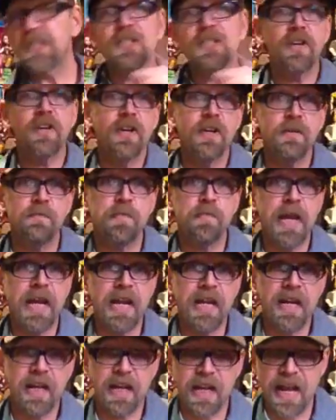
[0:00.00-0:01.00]
started
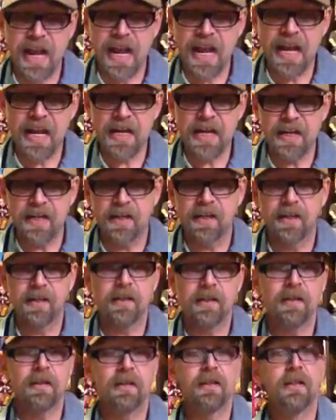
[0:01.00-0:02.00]
painting
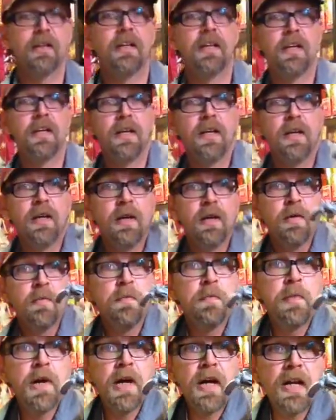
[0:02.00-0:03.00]
Aiden,
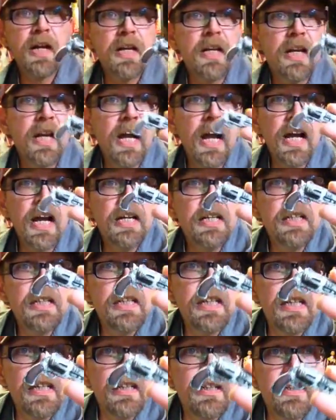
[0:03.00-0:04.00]
but I
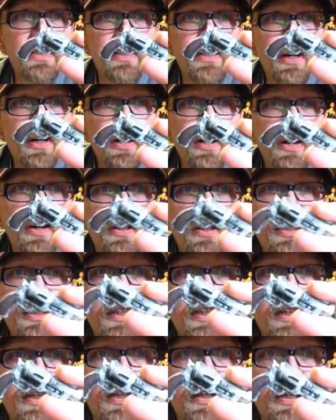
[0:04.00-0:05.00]
did start